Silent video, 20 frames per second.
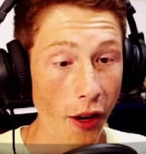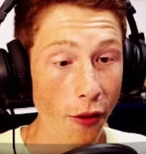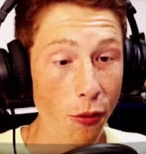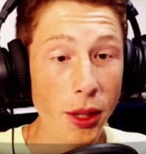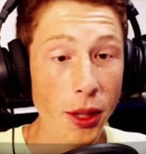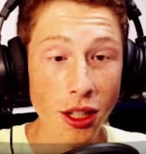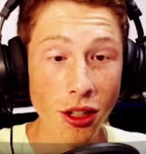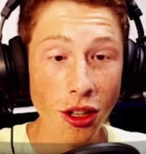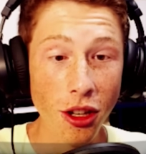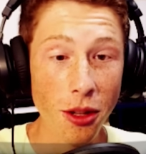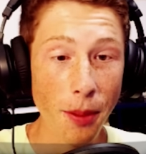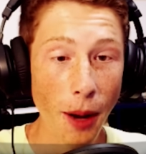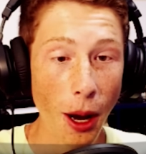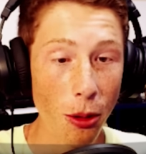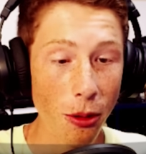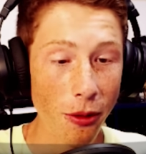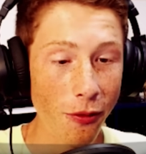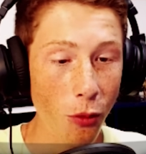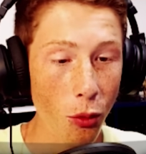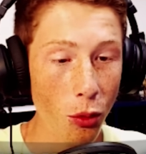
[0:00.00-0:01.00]
If we get another
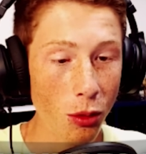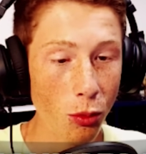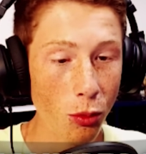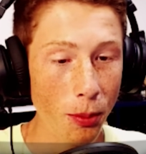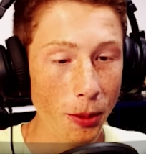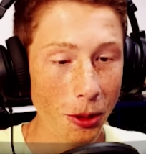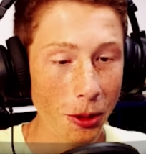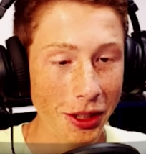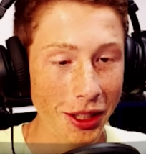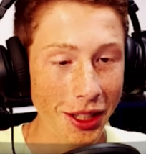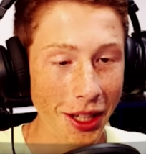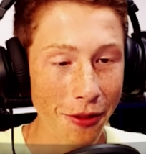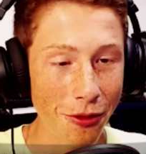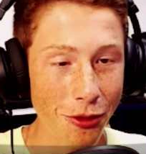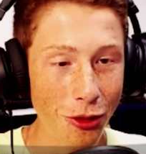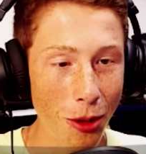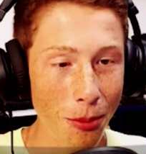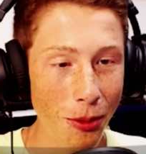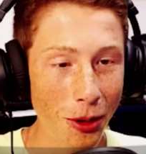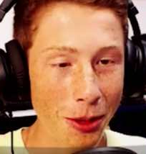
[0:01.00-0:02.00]
power 4, we'll be able to
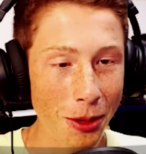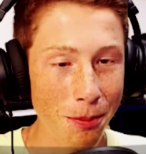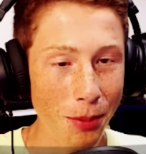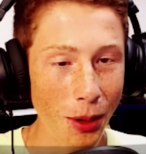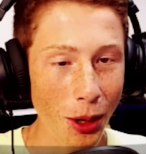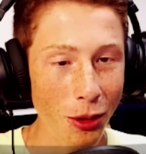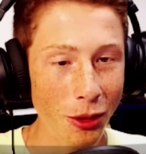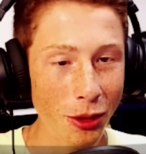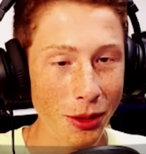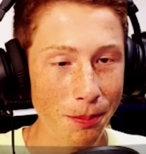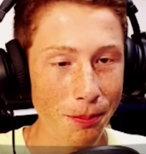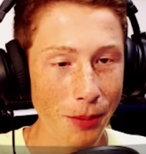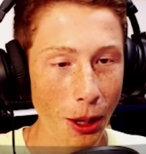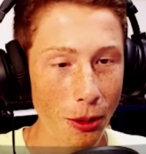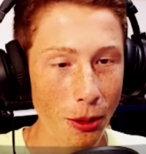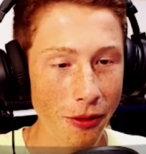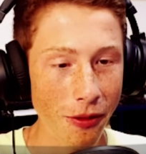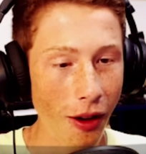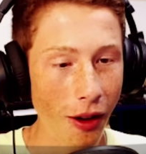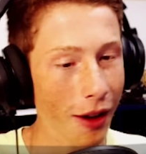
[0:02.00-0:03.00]
level up our bow to
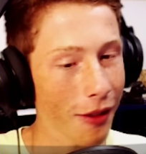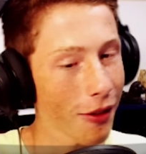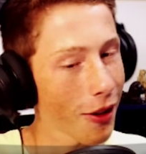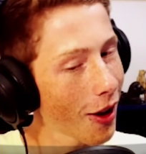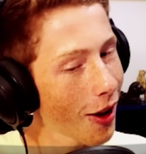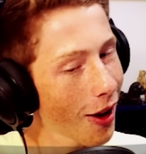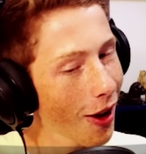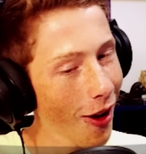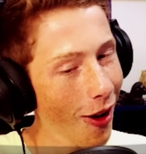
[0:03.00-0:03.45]
power 5.